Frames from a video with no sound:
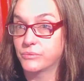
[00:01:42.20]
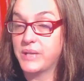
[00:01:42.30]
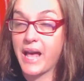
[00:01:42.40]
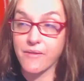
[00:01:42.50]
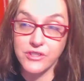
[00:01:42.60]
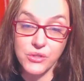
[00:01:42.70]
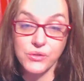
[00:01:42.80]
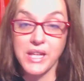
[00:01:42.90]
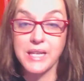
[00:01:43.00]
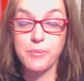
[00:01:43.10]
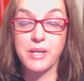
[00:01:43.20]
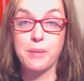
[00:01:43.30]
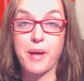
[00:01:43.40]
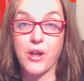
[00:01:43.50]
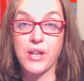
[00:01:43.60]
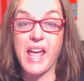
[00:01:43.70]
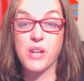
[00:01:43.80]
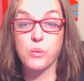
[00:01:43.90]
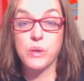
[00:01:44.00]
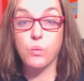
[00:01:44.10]
We haven't told anybody about it
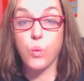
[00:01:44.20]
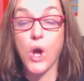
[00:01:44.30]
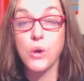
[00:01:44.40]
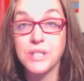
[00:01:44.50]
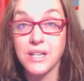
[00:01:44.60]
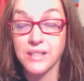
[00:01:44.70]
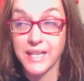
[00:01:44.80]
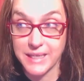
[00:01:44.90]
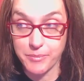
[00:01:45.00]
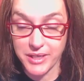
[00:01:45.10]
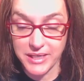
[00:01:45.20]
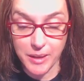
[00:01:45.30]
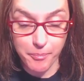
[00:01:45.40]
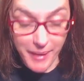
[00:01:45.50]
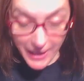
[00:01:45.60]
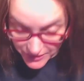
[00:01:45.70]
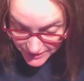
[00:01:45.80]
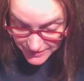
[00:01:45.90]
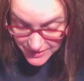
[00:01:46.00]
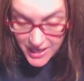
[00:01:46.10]
and we won't tell anybody about
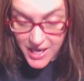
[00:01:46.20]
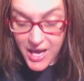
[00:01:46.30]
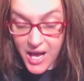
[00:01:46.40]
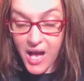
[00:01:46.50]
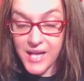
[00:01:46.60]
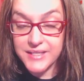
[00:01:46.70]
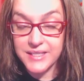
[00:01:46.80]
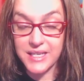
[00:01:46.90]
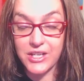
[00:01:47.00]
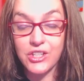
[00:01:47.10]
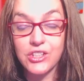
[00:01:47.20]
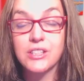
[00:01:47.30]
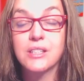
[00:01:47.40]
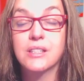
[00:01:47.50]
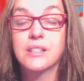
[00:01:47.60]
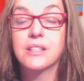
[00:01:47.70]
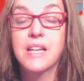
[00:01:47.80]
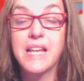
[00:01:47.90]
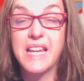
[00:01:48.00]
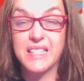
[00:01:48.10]
it until
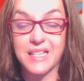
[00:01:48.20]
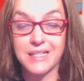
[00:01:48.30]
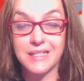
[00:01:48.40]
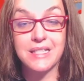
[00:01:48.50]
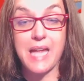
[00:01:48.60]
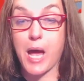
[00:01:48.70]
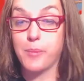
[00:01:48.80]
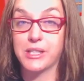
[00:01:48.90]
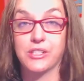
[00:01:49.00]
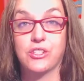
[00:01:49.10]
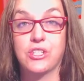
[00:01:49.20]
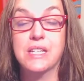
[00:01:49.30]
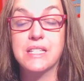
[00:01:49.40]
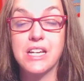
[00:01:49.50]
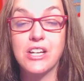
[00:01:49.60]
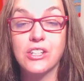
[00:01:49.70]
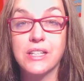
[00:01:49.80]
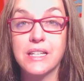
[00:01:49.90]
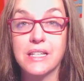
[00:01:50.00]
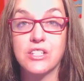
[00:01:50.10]
it's established,
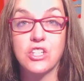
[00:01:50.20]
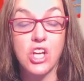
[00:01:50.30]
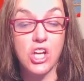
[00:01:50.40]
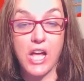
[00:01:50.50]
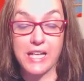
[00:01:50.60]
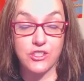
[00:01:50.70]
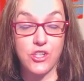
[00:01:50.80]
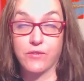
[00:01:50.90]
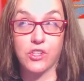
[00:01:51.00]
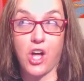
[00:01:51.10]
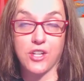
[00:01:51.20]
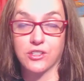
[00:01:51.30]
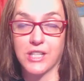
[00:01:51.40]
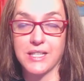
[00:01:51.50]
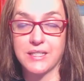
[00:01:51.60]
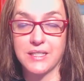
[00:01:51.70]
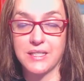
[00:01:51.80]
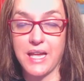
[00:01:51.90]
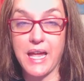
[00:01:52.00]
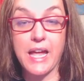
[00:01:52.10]
until it is, as Neville Goddard likes to
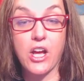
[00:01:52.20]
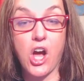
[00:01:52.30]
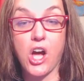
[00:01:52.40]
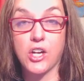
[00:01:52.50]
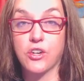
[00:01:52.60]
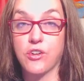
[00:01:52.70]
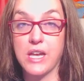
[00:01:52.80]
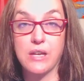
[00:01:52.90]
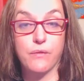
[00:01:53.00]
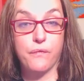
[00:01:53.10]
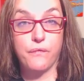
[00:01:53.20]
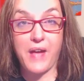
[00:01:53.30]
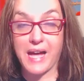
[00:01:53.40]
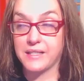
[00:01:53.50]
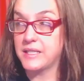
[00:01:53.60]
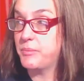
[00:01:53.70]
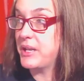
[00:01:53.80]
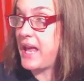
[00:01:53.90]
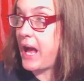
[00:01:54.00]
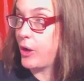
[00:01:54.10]
say, a concrete fact. It's
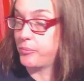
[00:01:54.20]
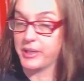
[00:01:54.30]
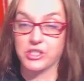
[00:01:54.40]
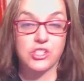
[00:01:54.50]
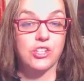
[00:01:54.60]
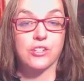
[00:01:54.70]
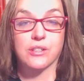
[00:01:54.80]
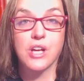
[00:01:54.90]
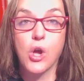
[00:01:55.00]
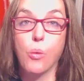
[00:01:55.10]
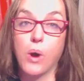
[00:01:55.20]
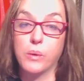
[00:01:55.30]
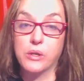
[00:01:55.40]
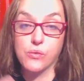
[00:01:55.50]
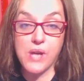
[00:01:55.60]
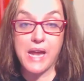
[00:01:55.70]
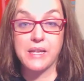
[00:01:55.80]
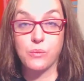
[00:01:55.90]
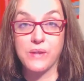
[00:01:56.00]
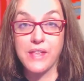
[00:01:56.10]
been outpictured. What we
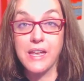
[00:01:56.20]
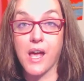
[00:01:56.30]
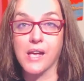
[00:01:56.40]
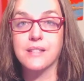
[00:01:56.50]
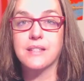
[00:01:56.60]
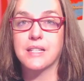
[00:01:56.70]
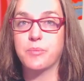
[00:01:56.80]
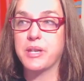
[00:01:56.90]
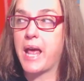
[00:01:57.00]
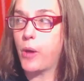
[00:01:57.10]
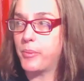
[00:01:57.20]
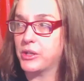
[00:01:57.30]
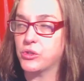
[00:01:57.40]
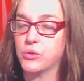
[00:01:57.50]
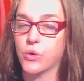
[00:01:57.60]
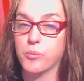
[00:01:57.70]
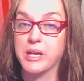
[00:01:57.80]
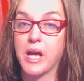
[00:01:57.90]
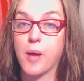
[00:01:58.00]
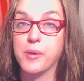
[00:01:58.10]
created within us has been outpictured or
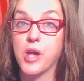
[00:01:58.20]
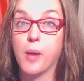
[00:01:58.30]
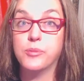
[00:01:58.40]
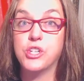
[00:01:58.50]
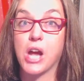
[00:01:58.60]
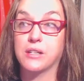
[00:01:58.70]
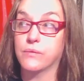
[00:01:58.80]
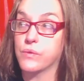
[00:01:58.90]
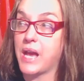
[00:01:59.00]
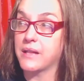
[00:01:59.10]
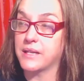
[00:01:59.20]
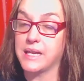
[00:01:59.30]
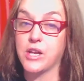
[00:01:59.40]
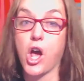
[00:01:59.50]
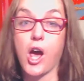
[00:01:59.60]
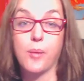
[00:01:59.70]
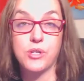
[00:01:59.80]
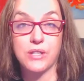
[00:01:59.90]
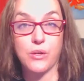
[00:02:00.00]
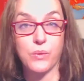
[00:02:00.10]
become an objective reality, an
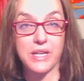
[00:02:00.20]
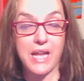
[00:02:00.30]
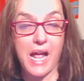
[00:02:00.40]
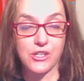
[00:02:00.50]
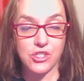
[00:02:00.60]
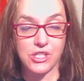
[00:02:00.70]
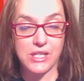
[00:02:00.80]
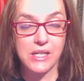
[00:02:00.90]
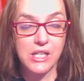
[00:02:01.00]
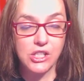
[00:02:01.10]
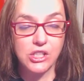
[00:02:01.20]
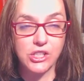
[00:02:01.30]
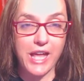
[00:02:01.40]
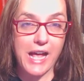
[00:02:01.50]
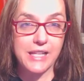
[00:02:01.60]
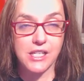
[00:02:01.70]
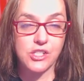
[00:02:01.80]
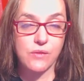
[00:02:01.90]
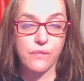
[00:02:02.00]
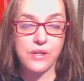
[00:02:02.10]
object that we can actually look at,
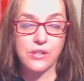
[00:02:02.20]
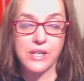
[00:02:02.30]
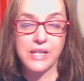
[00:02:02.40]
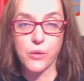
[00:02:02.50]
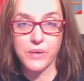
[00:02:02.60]
touch, and feel in